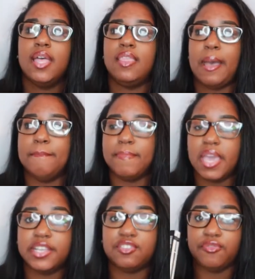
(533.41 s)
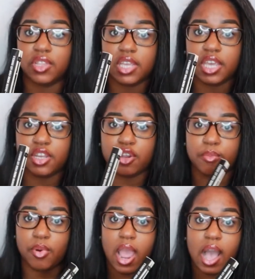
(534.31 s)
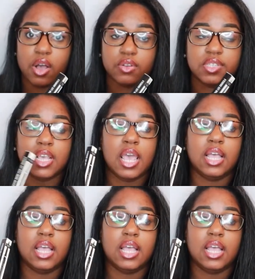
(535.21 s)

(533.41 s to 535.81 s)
that makes filling in your brows